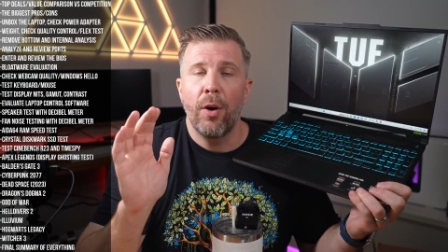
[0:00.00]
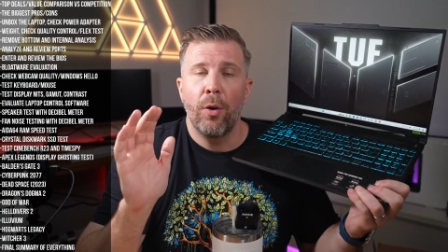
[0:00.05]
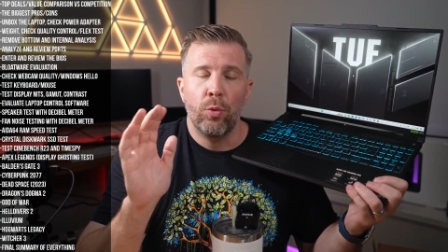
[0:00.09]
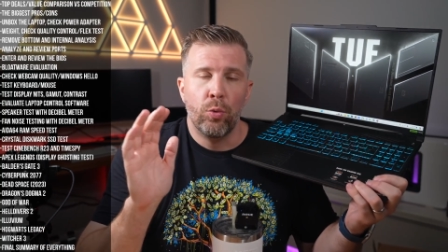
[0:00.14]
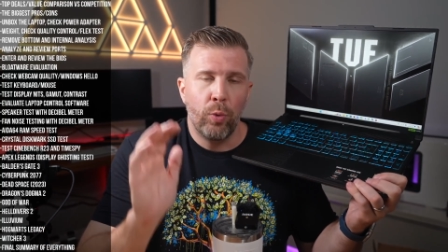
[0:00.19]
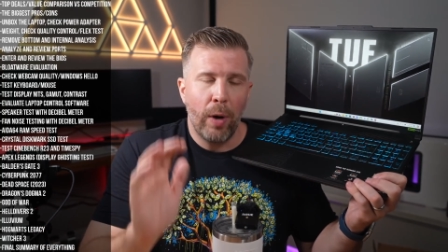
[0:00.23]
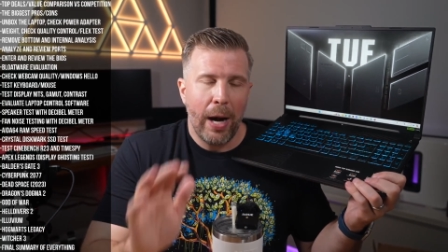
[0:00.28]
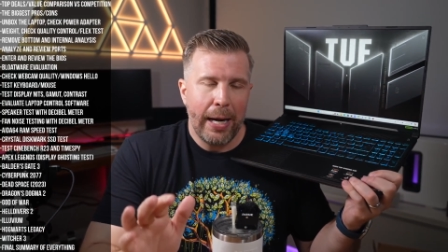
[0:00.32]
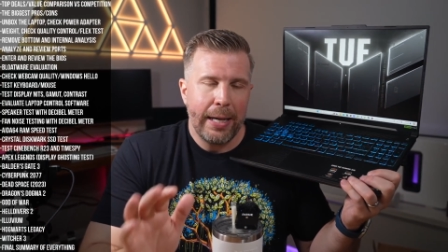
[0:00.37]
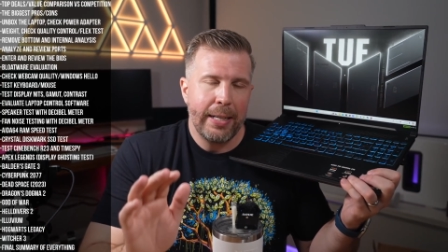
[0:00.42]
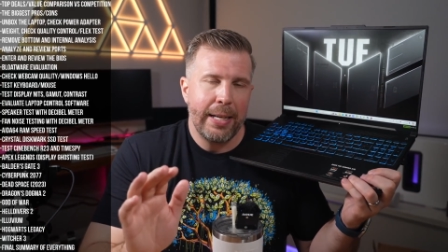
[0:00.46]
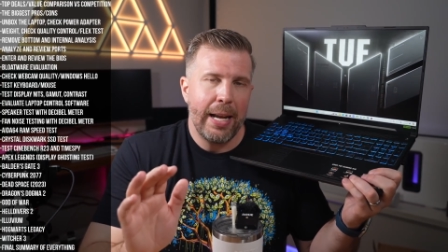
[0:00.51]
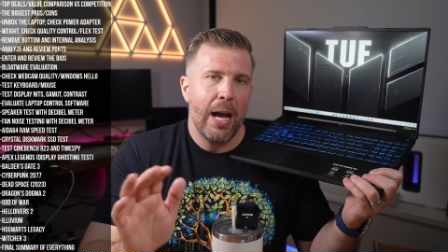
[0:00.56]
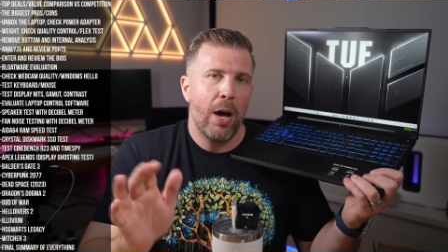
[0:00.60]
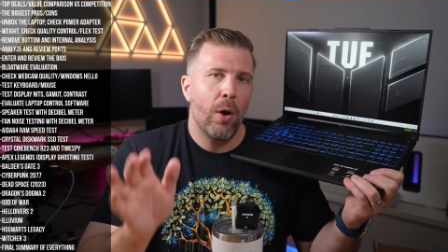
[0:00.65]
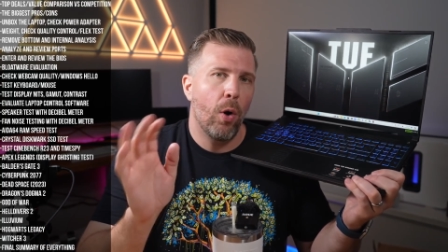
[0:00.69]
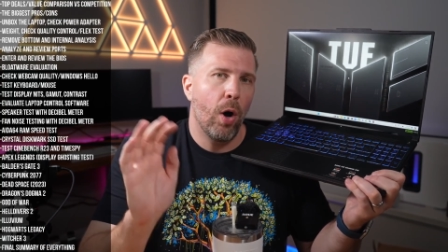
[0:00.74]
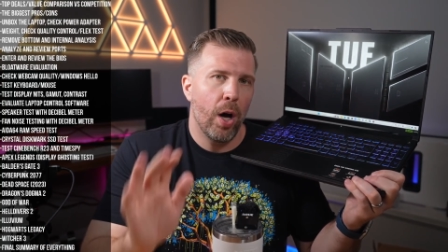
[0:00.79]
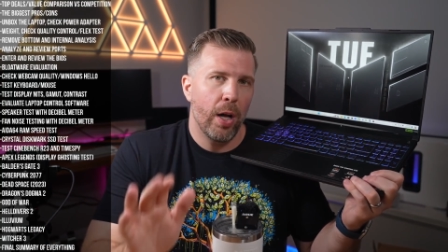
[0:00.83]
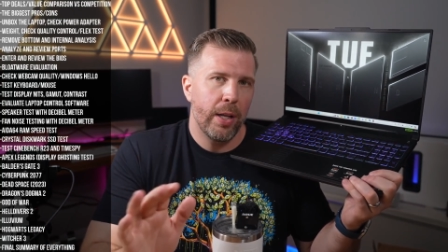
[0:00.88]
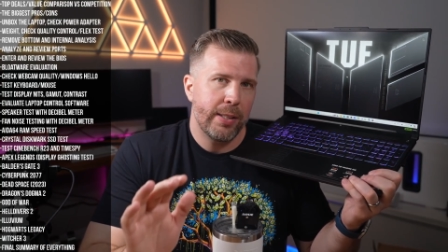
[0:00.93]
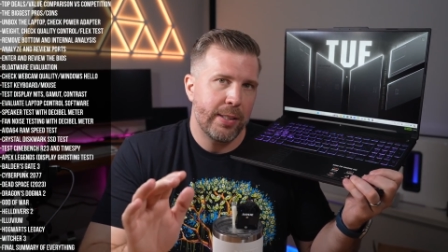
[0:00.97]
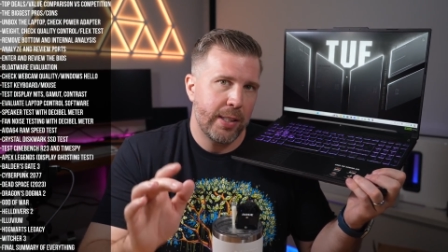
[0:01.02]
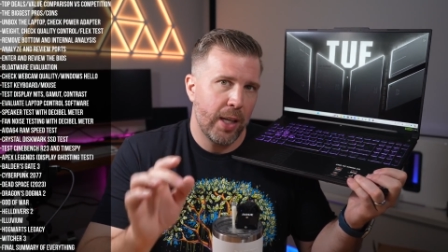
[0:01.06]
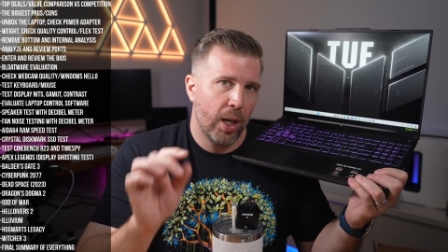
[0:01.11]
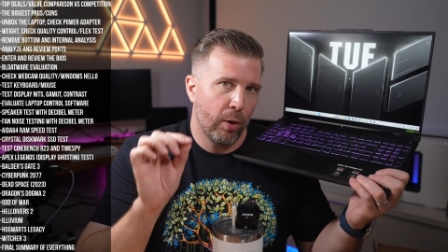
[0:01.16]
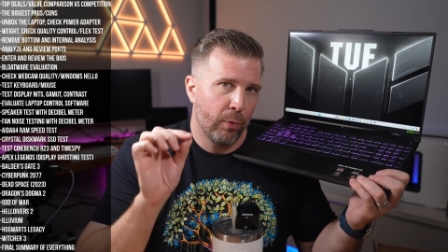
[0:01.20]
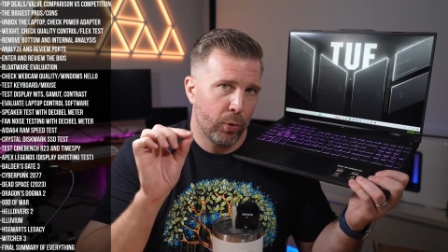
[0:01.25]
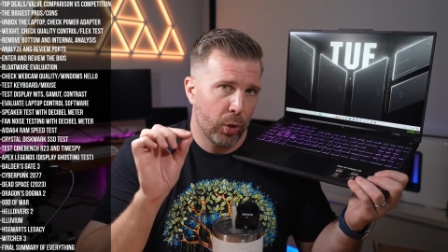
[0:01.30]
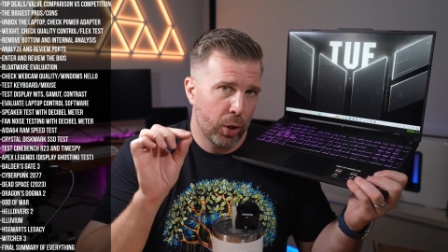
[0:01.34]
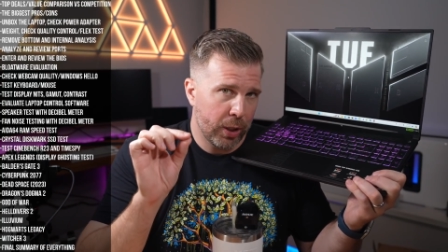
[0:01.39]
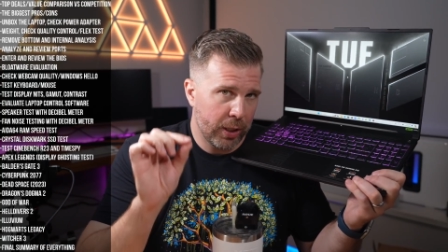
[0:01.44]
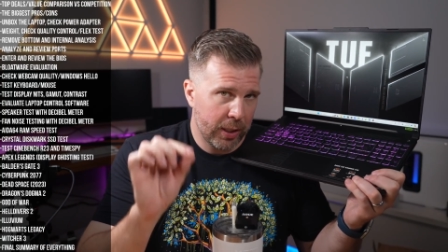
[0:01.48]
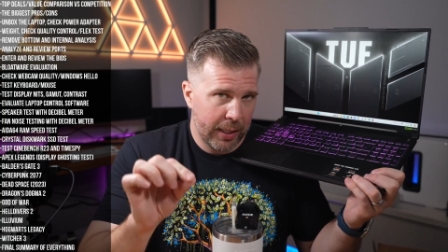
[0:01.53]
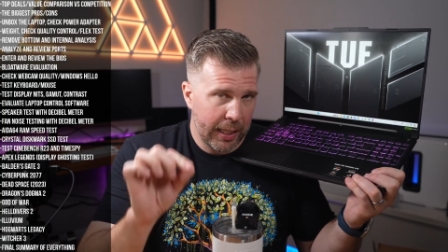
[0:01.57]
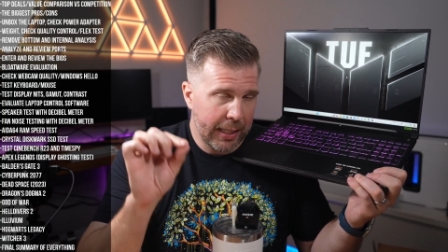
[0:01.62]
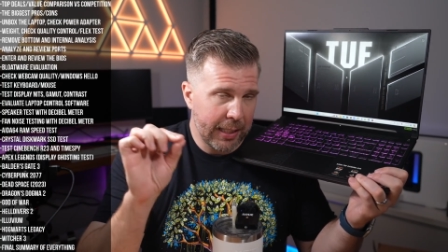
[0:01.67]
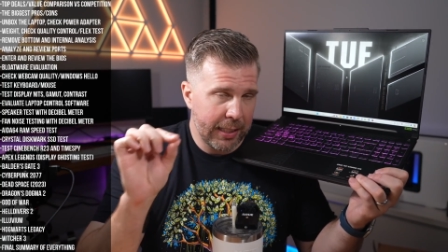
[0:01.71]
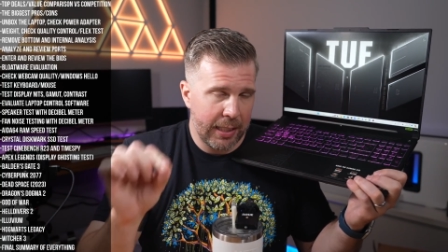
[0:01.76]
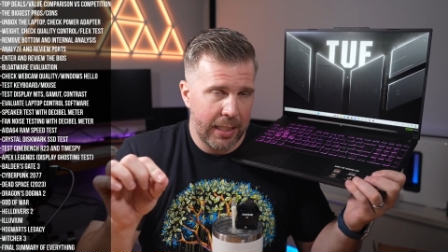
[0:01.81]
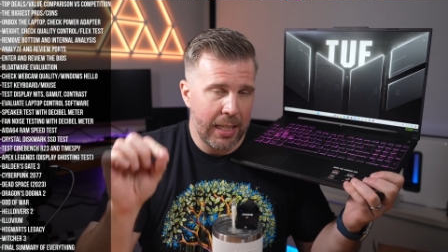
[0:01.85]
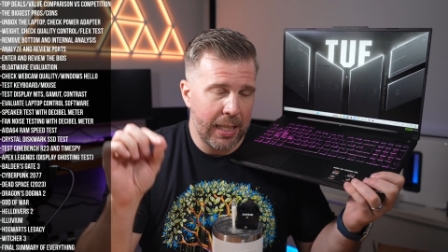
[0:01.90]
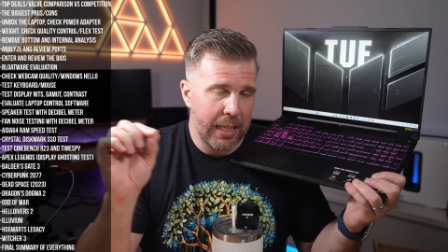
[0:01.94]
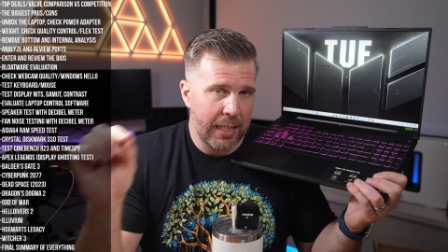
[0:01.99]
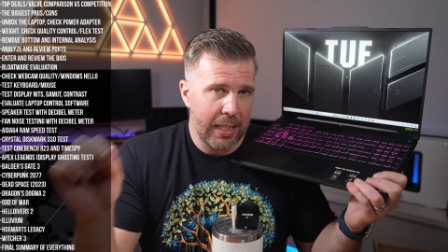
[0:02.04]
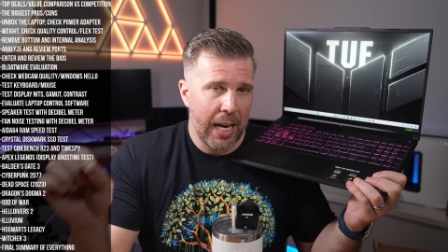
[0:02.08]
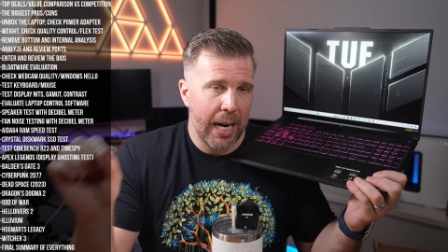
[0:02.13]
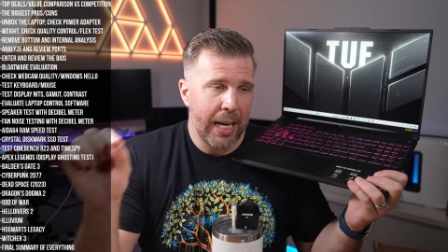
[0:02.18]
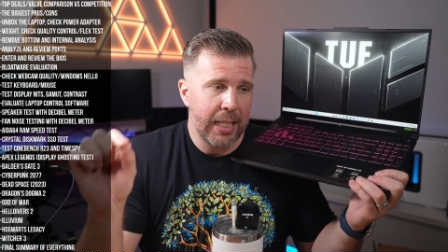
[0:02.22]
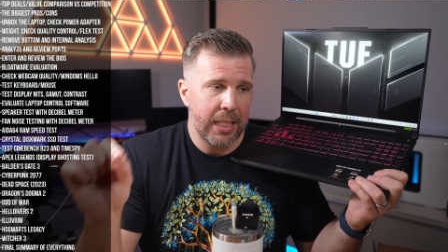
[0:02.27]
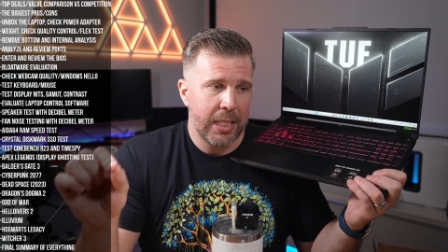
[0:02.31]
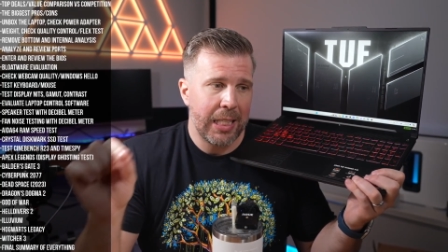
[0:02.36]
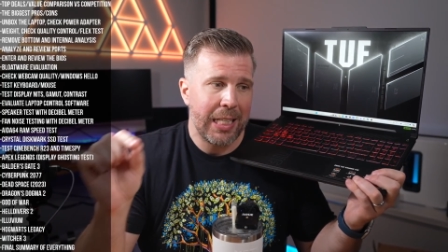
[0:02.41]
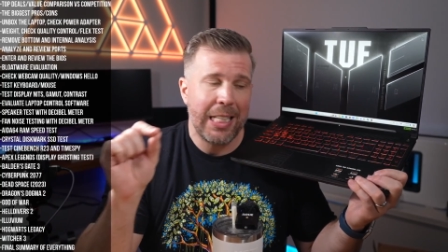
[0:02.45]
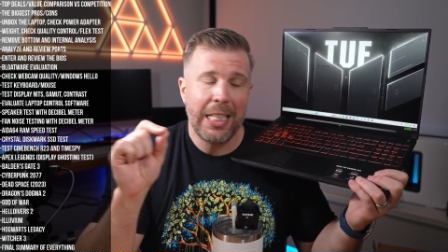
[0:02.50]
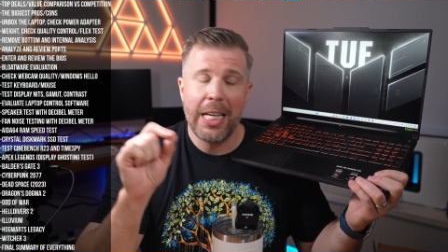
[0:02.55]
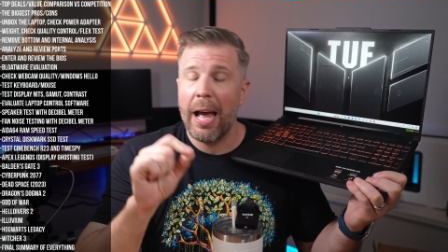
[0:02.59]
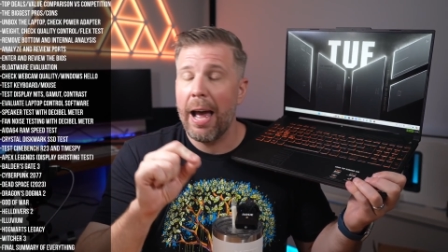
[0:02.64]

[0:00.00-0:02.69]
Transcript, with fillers: Right now on sale for 1619.